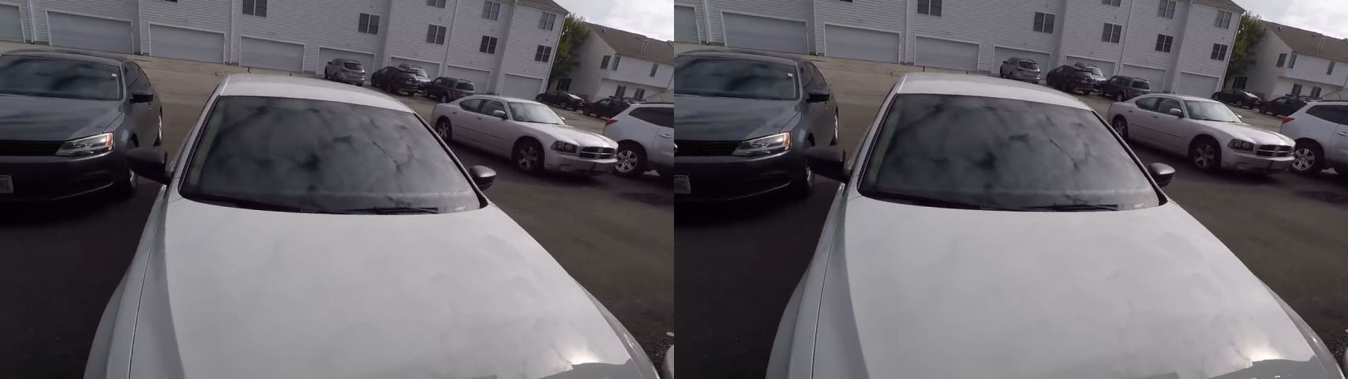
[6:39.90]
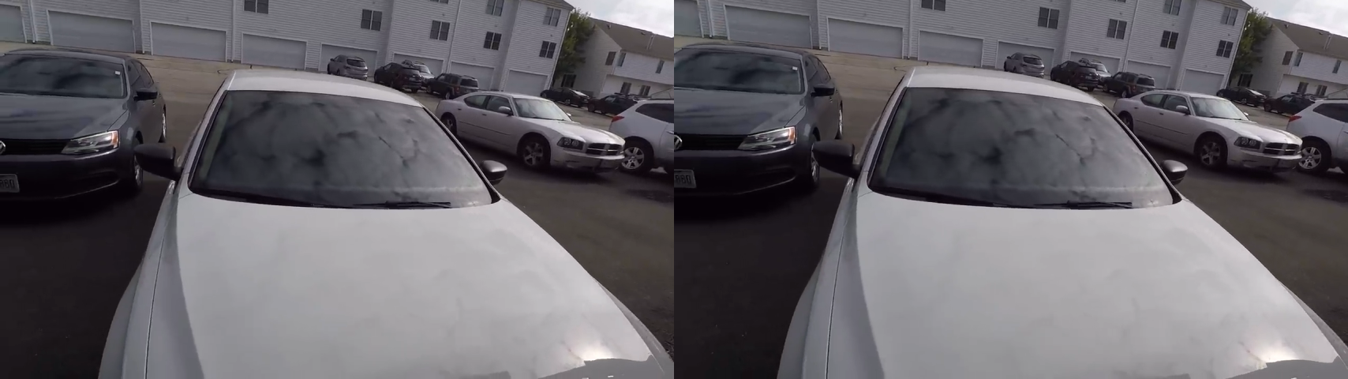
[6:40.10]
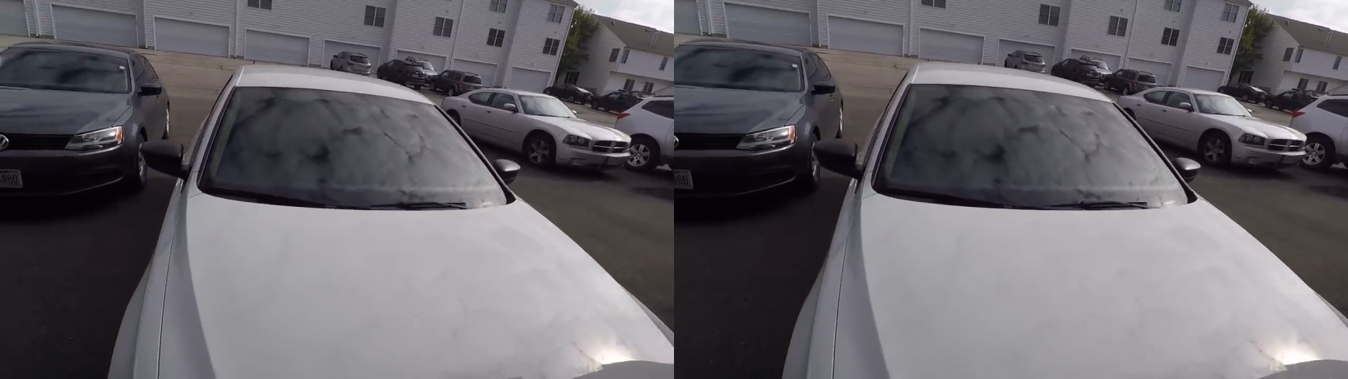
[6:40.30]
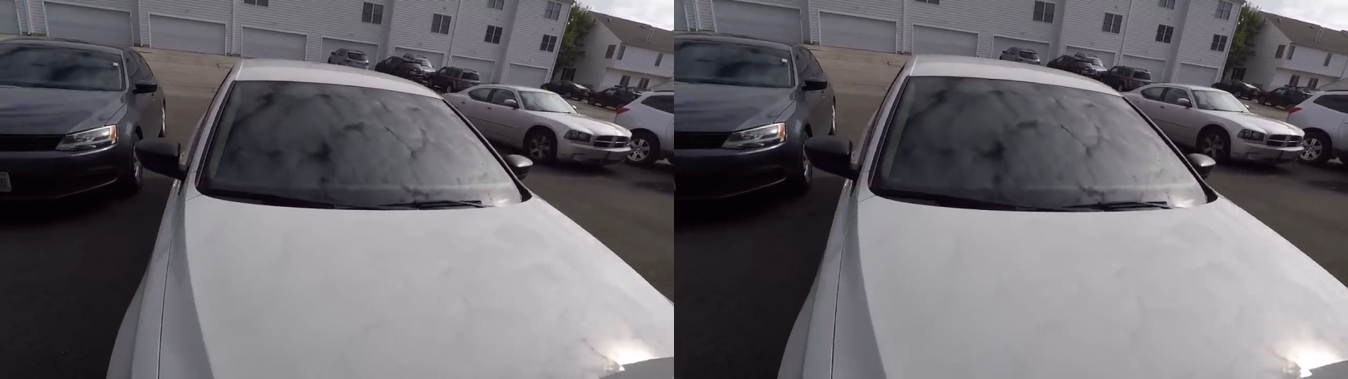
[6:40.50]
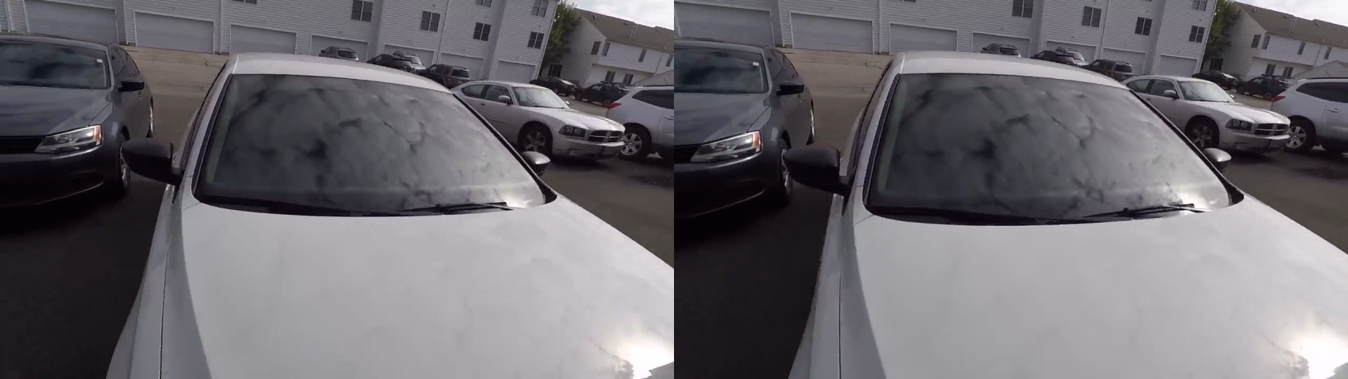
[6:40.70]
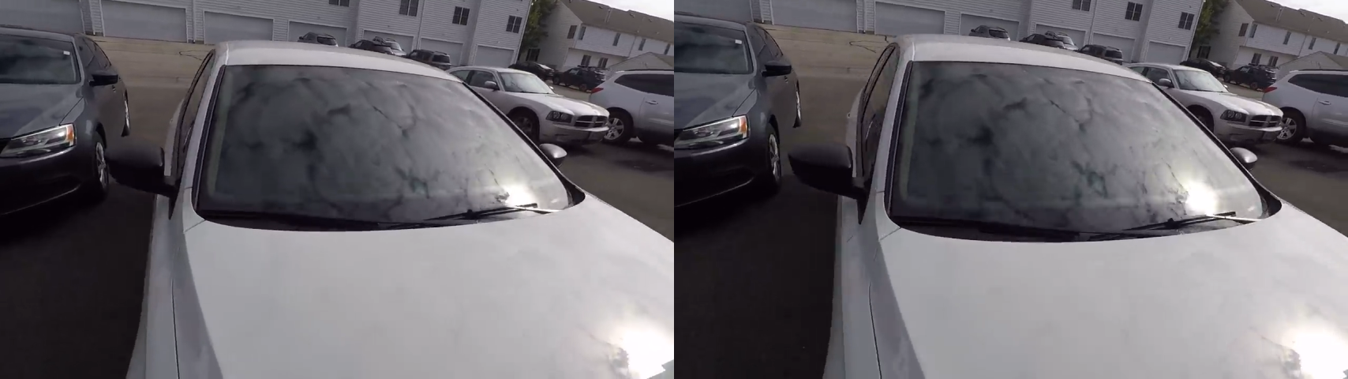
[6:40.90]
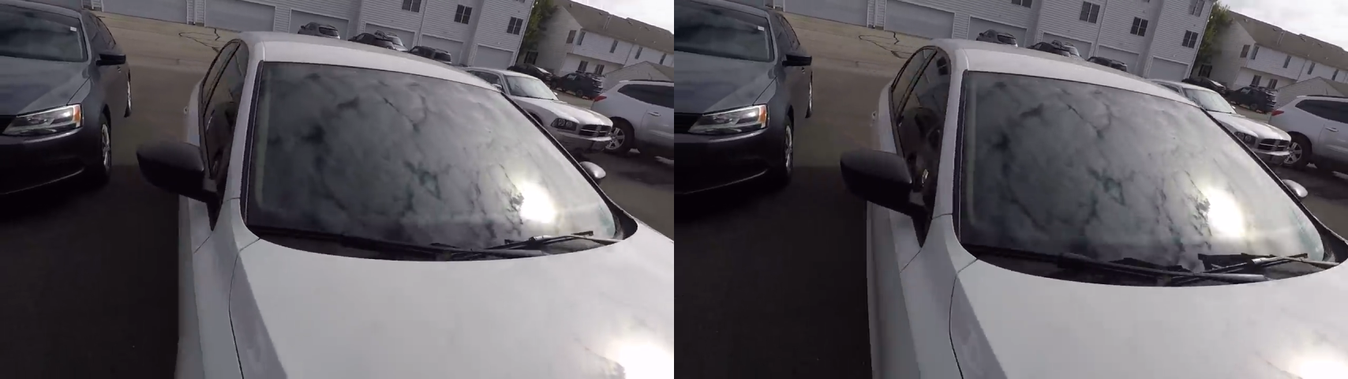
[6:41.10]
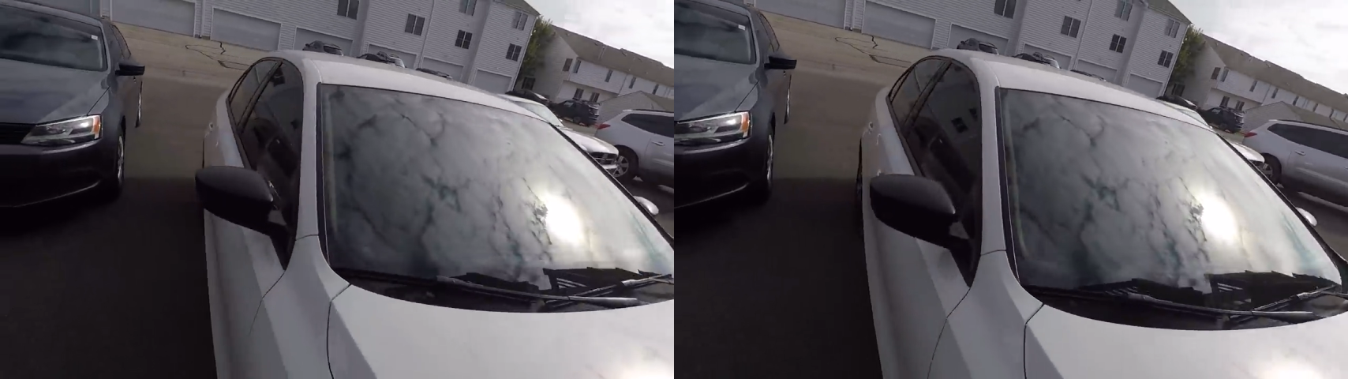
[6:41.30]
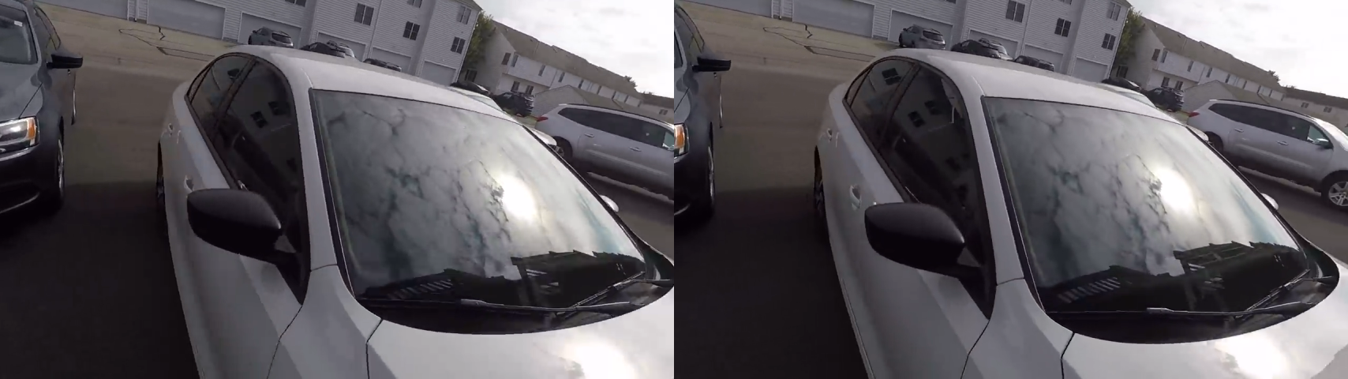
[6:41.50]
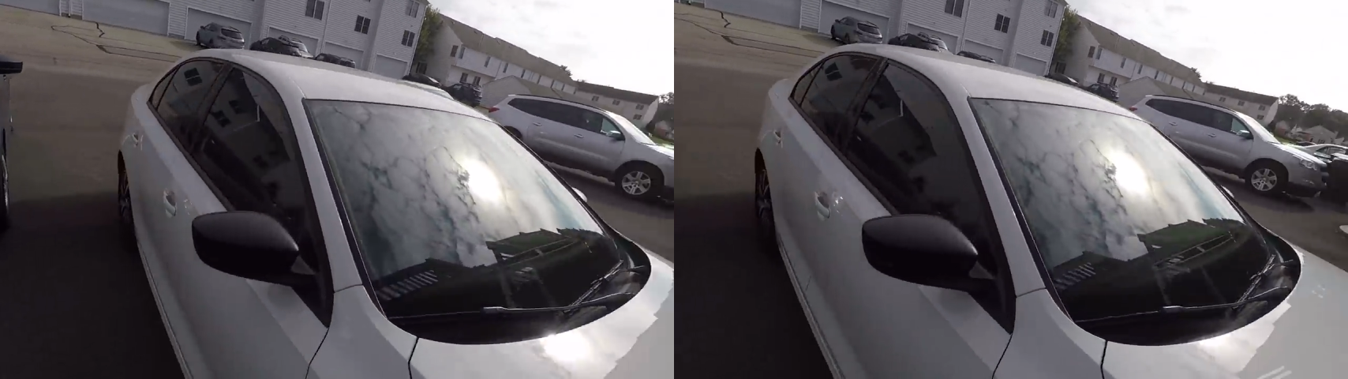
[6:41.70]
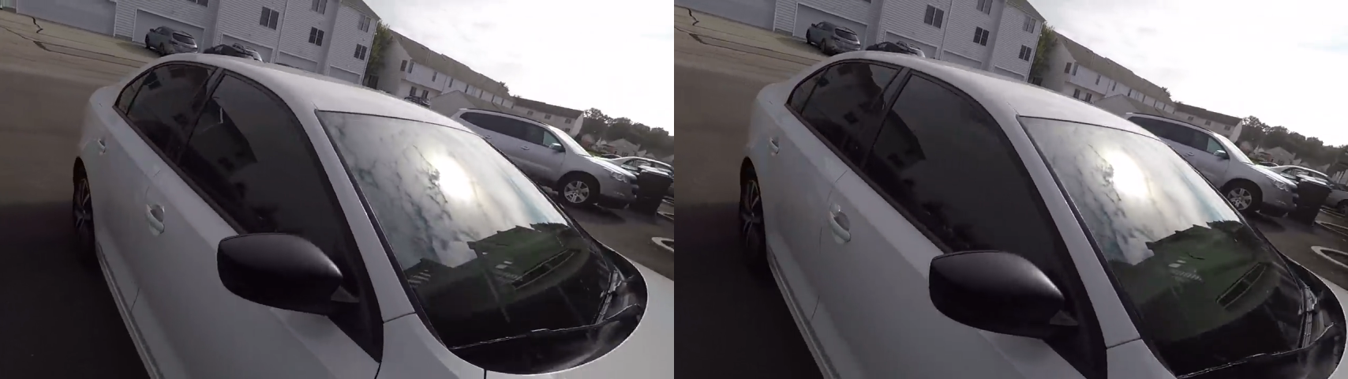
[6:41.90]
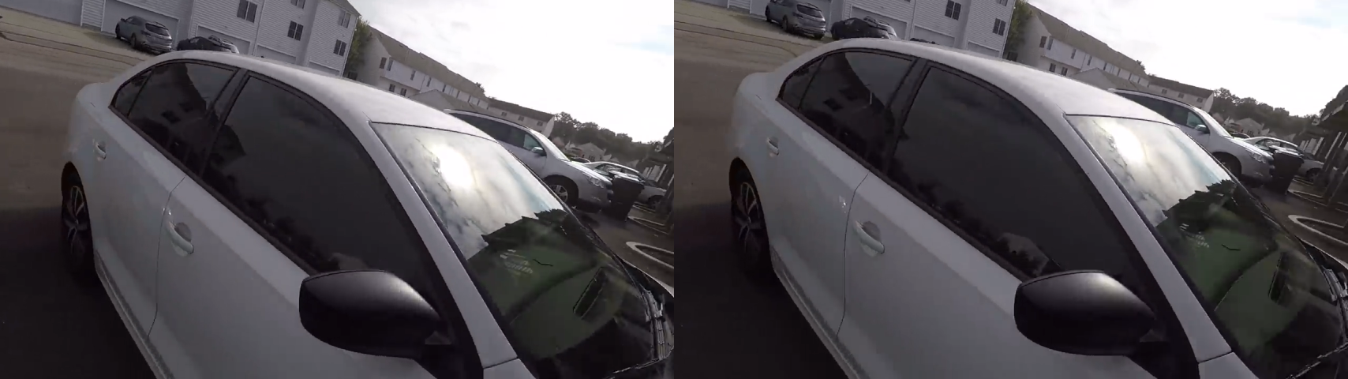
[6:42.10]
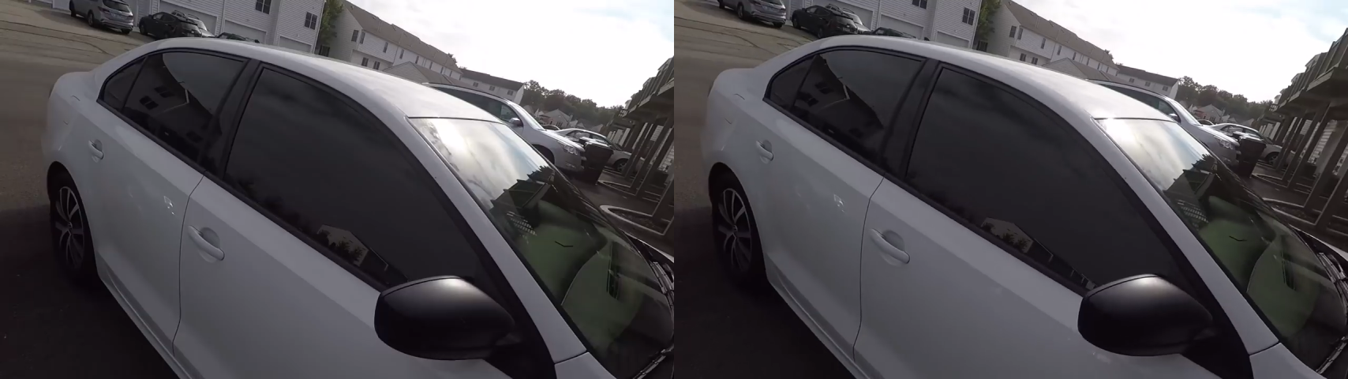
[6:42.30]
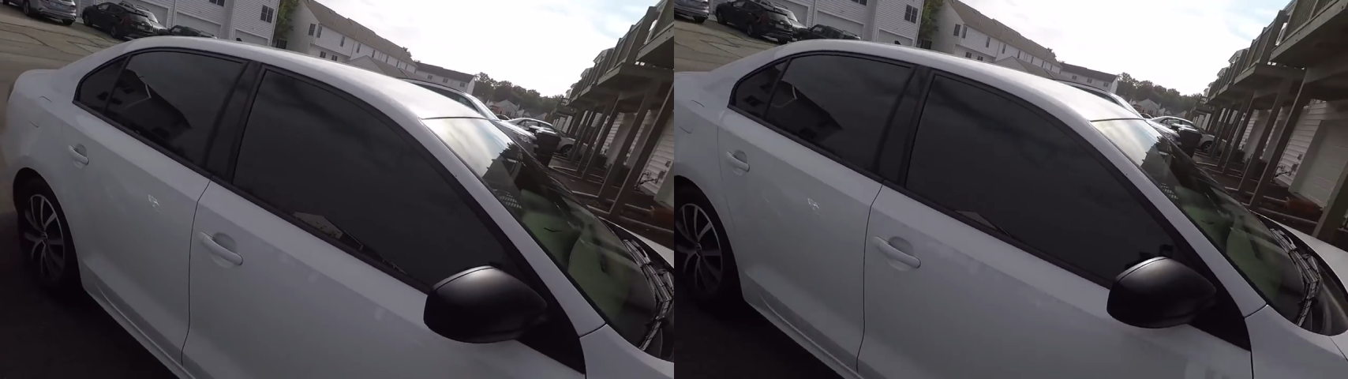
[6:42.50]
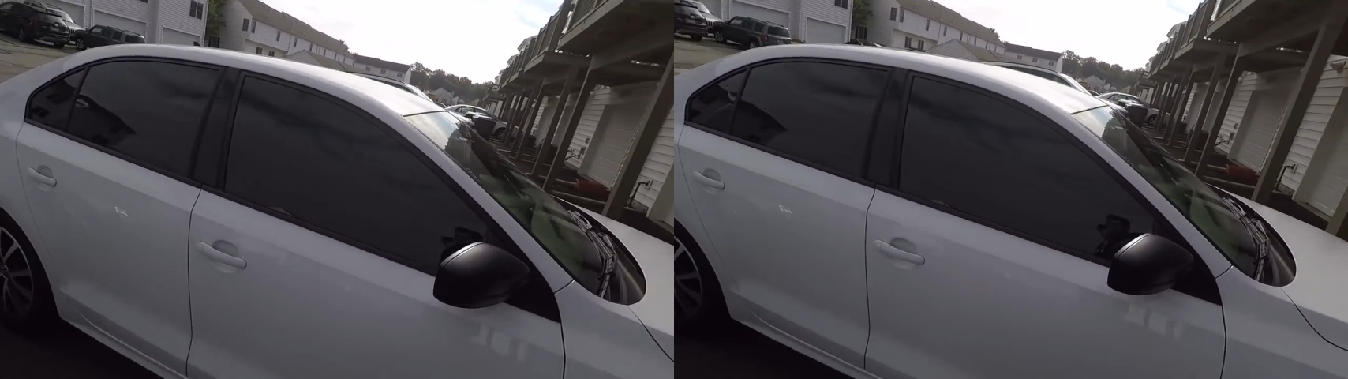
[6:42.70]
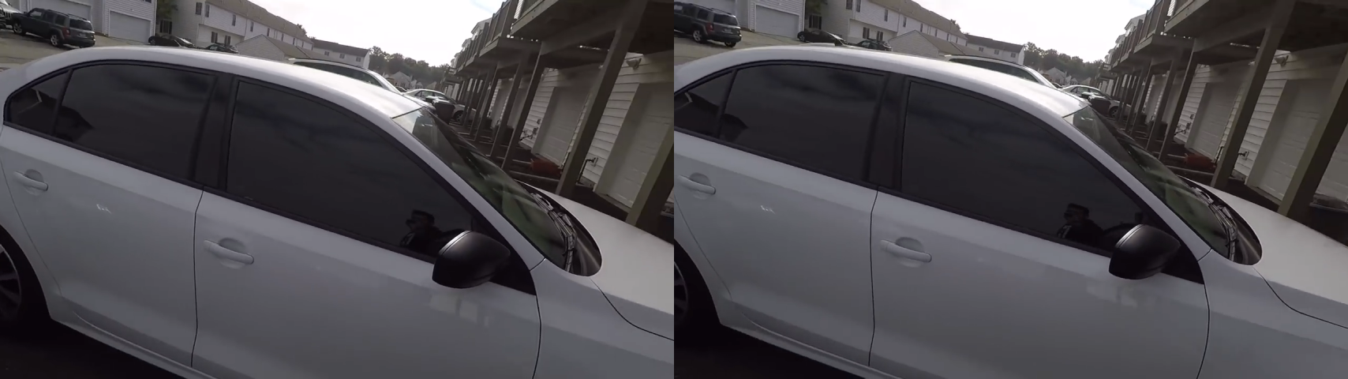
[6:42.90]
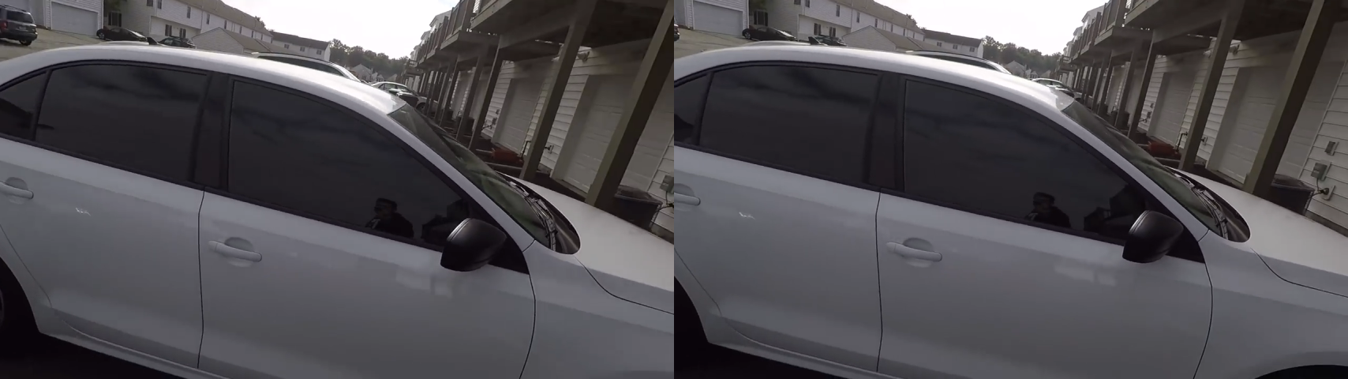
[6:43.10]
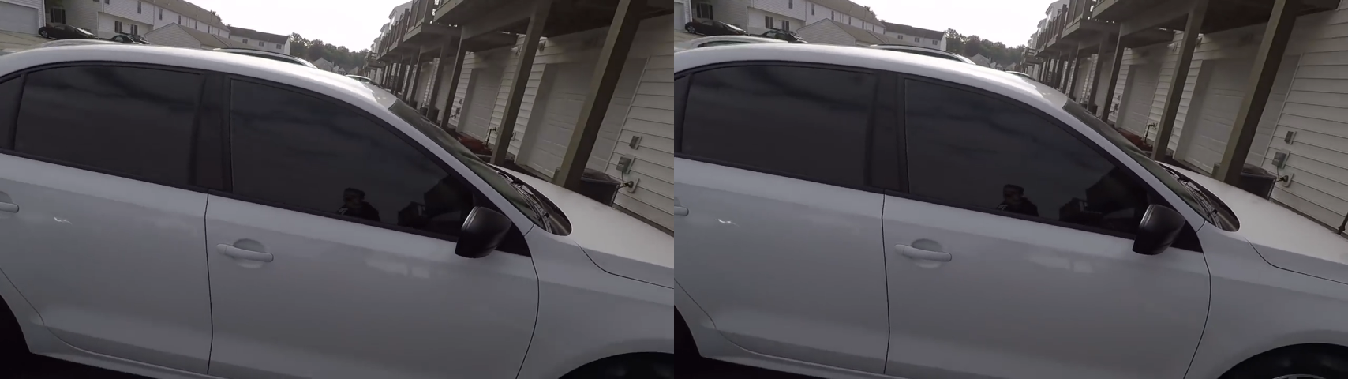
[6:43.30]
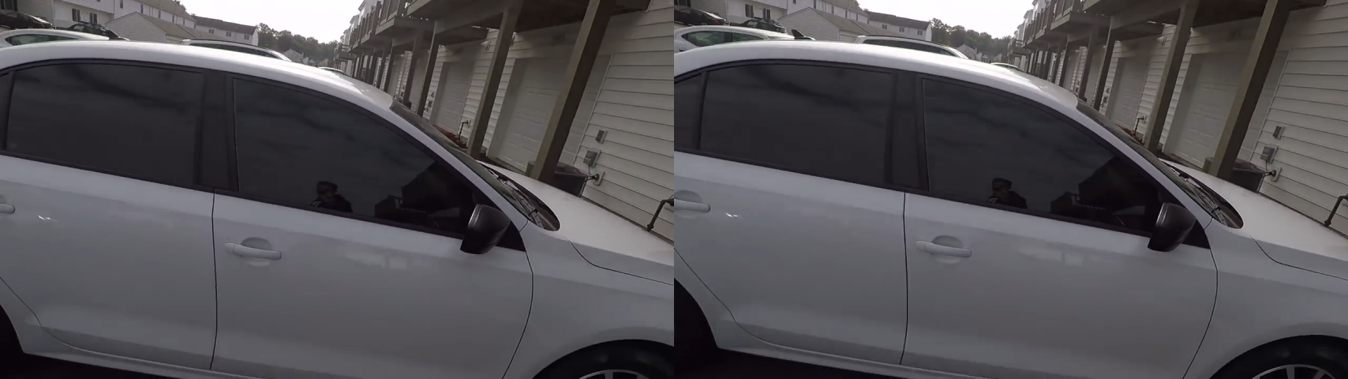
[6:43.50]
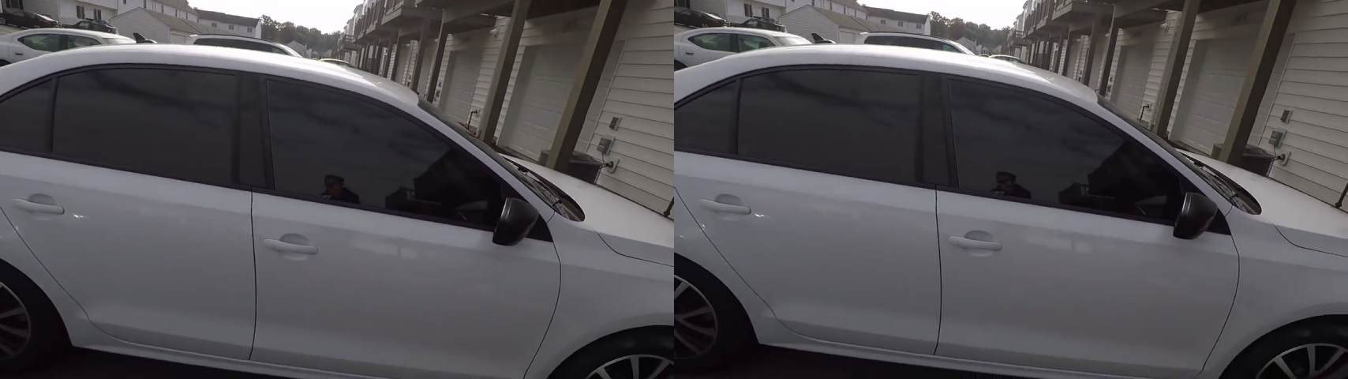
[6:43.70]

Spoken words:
[unreadable: no face in view]